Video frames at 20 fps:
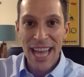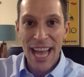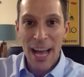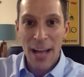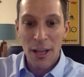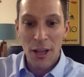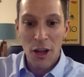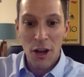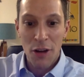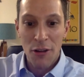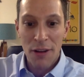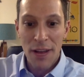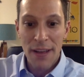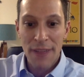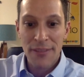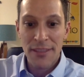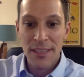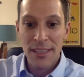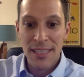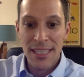
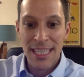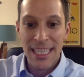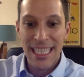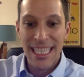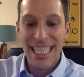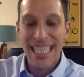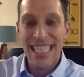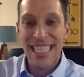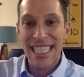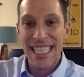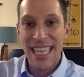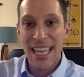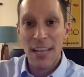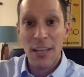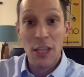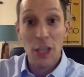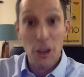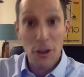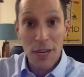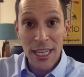LRF's
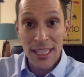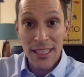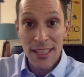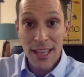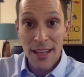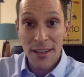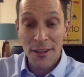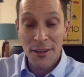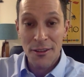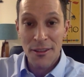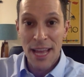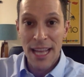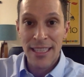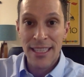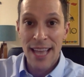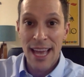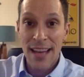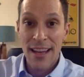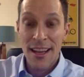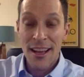CTCL Learning Center.
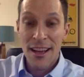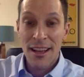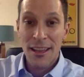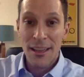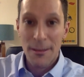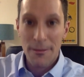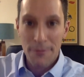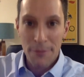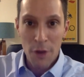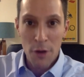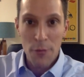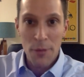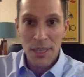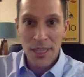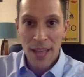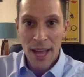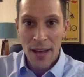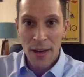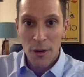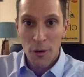That's at
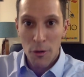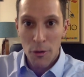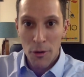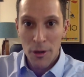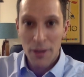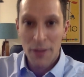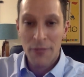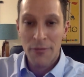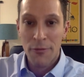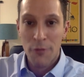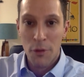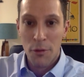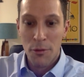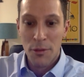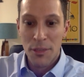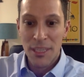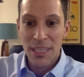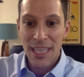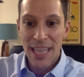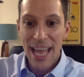
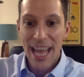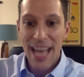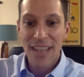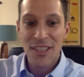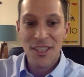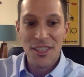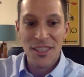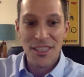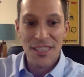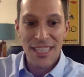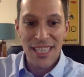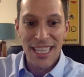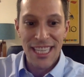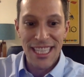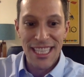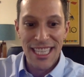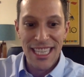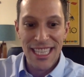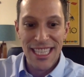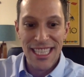
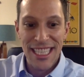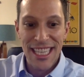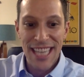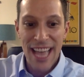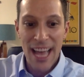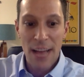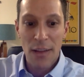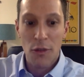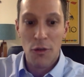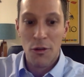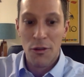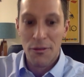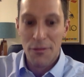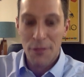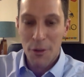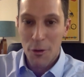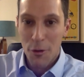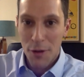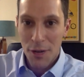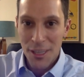lymphoma.org/CTCL, or of
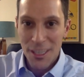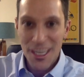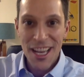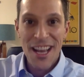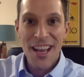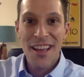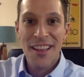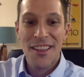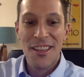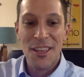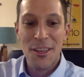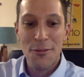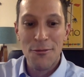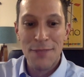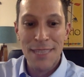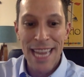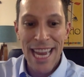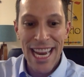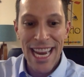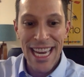course, the
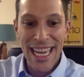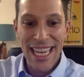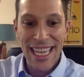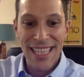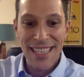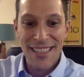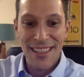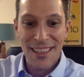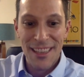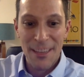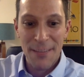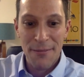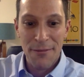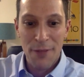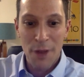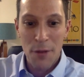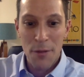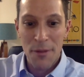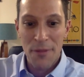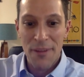Cutaneous
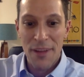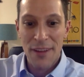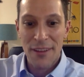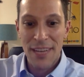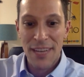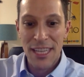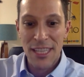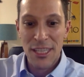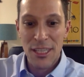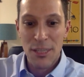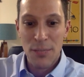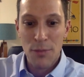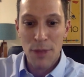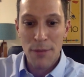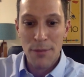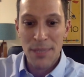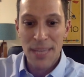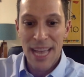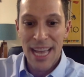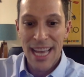Lymphoma Foundation's
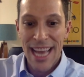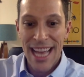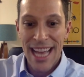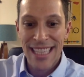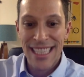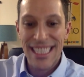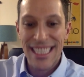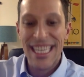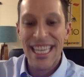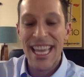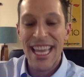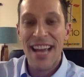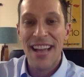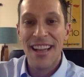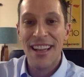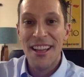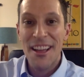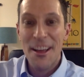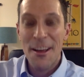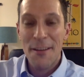website at
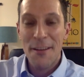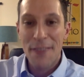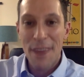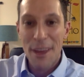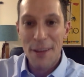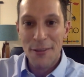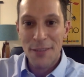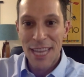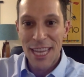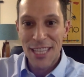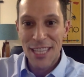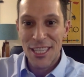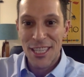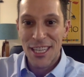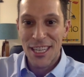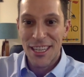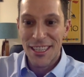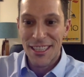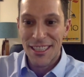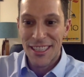
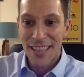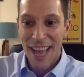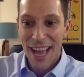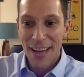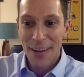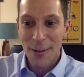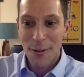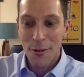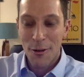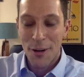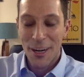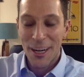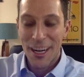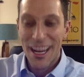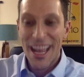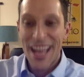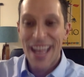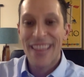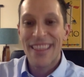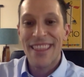clfoundation.org.
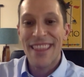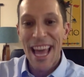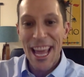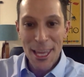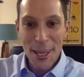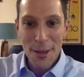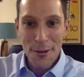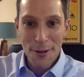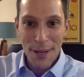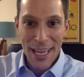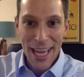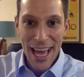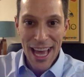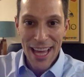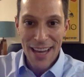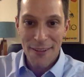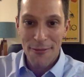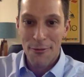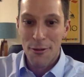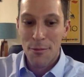Thank you
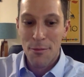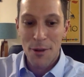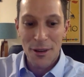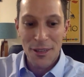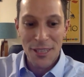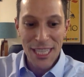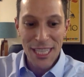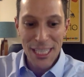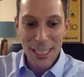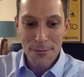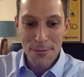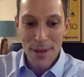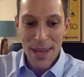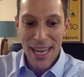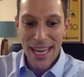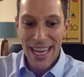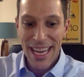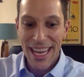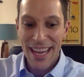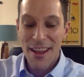again for
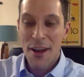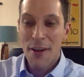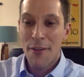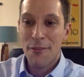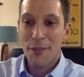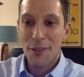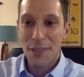participating, for